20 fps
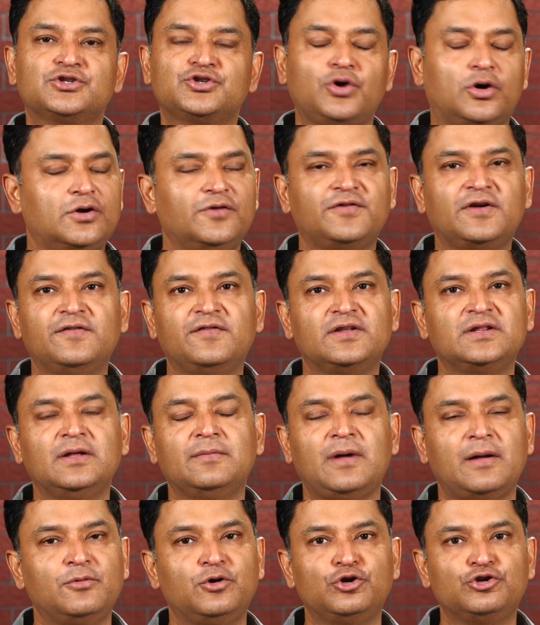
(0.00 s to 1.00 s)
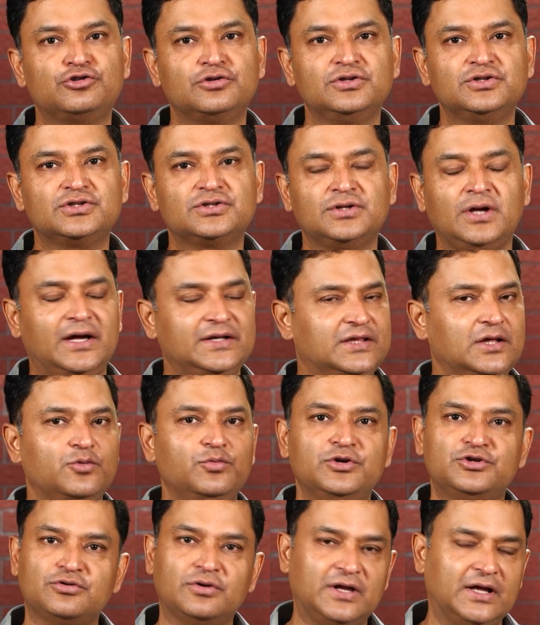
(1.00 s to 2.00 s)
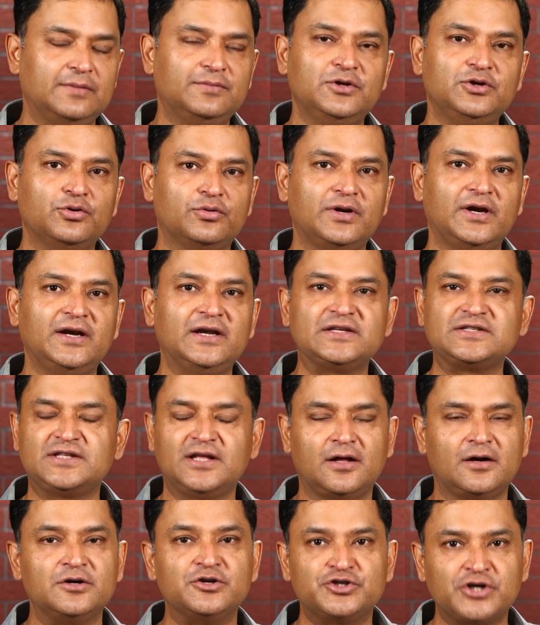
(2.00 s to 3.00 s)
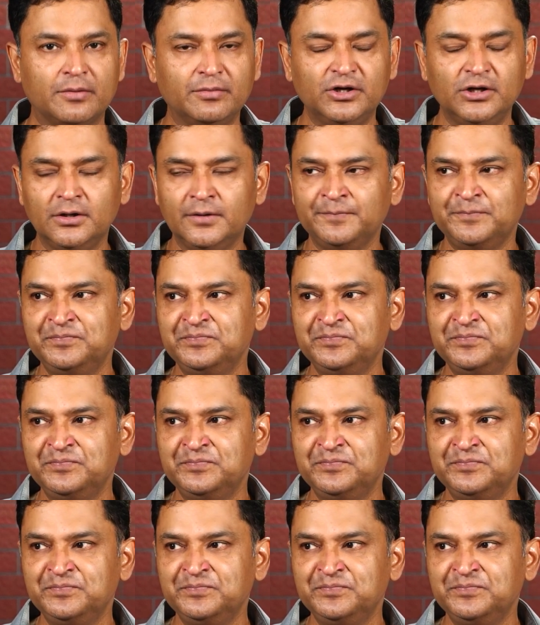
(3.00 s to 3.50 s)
short of giving them ammunitions, I think we should help the Ukrainians. They are in trouble.